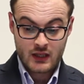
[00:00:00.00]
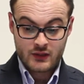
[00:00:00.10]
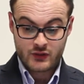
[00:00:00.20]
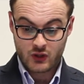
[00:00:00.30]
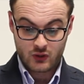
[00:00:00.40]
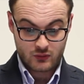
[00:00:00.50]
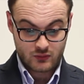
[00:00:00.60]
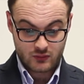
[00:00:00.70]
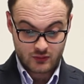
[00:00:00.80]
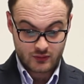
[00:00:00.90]
So,
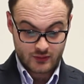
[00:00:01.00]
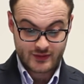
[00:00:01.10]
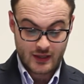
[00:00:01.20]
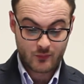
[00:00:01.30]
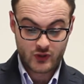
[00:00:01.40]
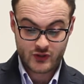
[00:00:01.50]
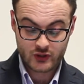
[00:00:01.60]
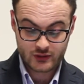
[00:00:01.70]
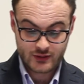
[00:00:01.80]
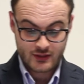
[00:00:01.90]
some
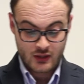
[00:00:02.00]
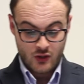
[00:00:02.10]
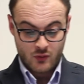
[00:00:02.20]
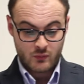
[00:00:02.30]
results: we